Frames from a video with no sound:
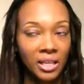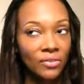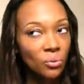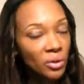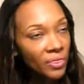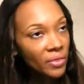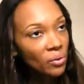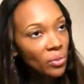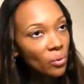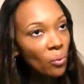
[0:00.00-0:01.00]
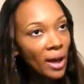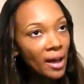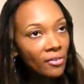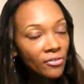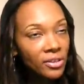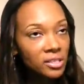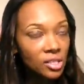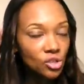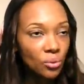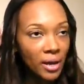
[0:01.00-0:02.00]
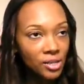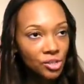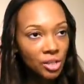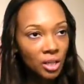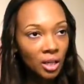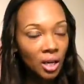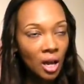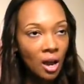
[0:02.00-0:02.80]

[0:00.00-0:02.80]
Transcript: Even with the weft situation,